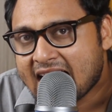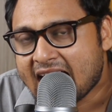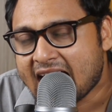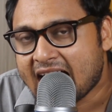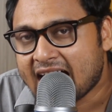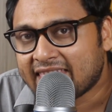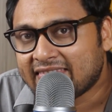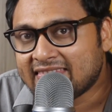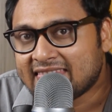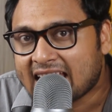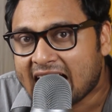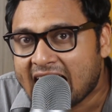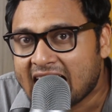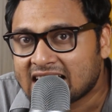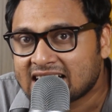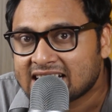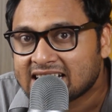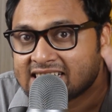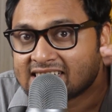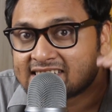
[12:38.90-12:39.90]
and
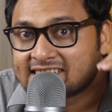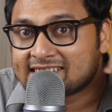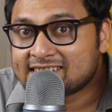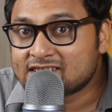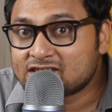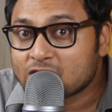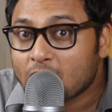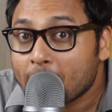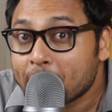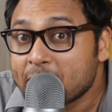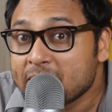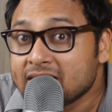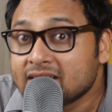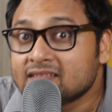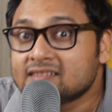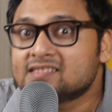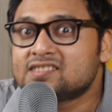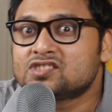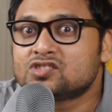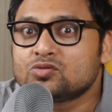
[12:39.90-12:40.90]
that is
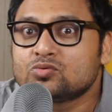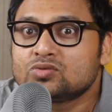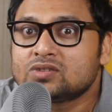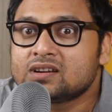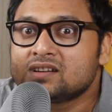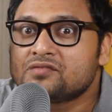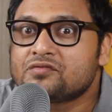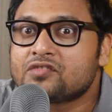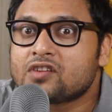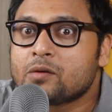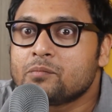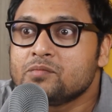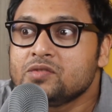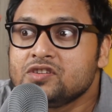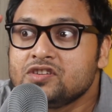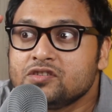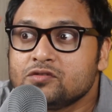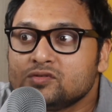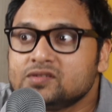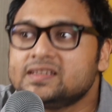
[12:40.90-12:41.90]
stopping the student from
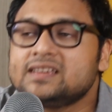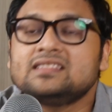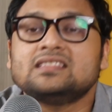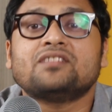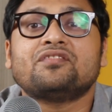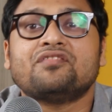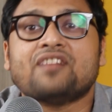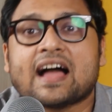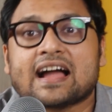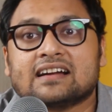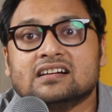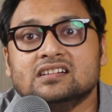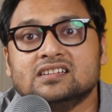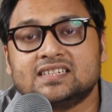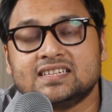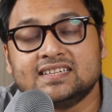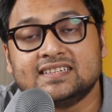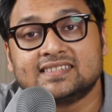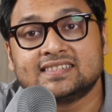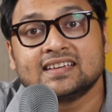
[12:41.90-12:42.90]
using the
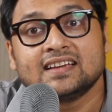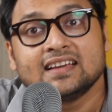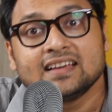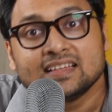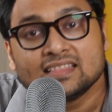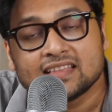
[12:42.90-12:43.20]
faculties